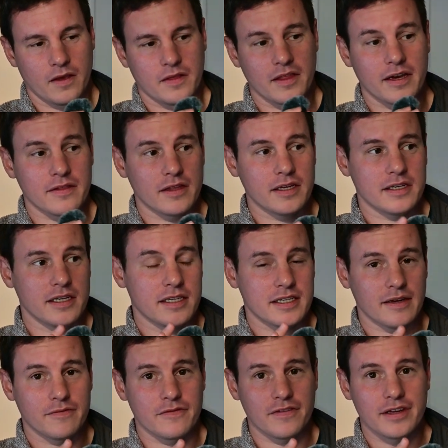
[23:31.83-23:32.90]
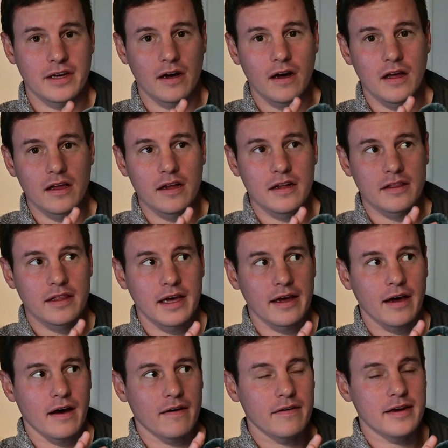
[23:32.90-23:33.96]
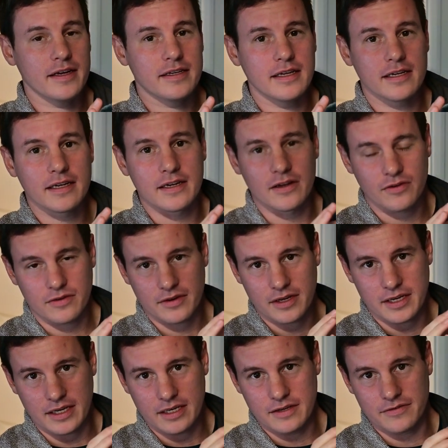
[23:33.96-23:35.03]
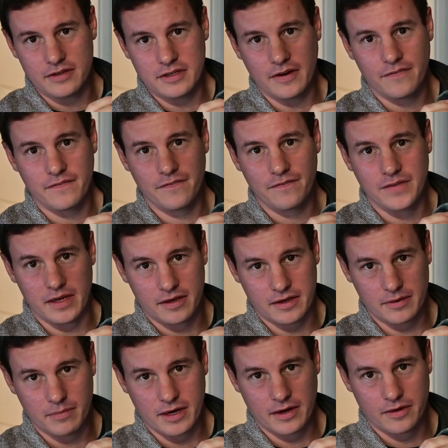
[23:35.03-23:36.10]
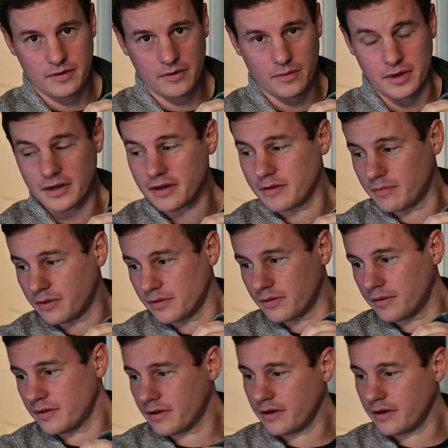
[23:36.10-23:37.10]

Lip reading: Now, this is something that I did not even think about when I bought